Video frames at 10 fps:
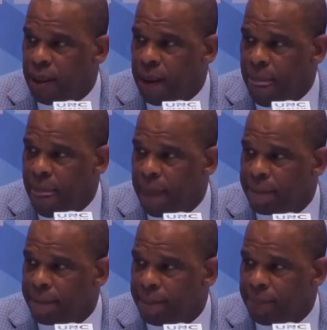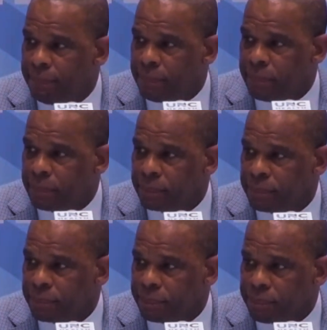
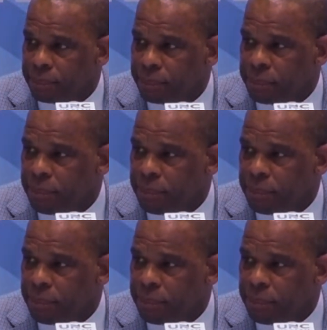No one is speaking in this clip.